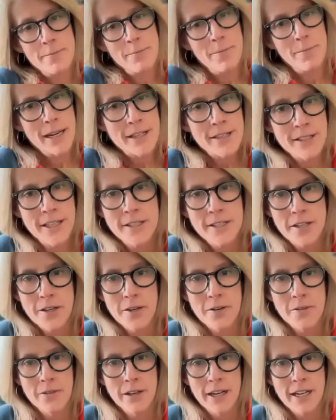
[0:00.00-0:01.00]
makes sense though,
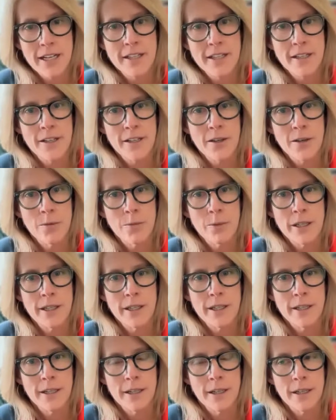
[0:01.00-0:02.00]
right? You know,
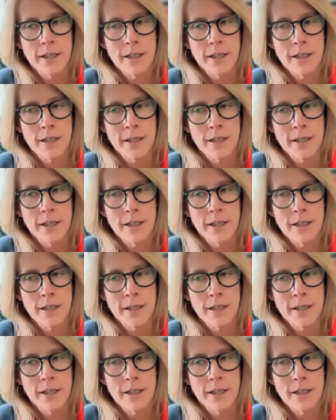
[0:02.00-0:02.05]
we